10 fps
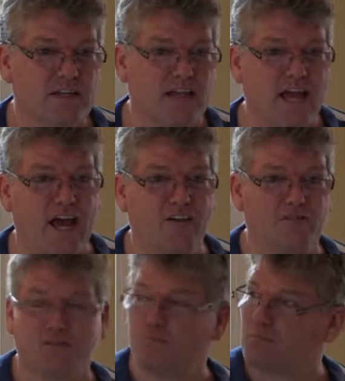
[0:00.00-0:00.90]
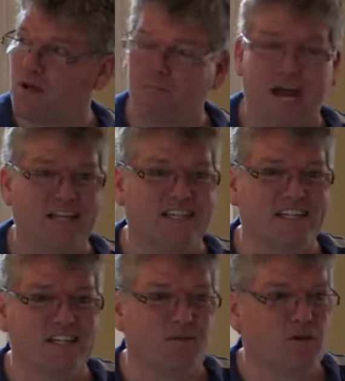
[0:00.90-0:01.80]
they have the
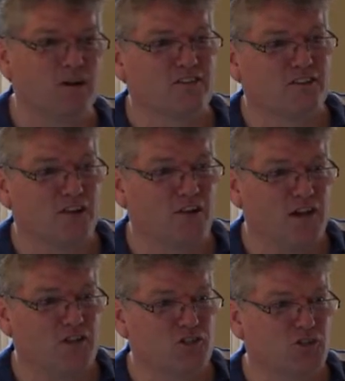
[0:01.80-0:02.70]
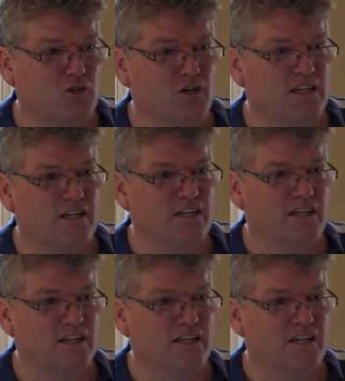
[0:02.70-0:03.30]
capacity to bring us the greatest joy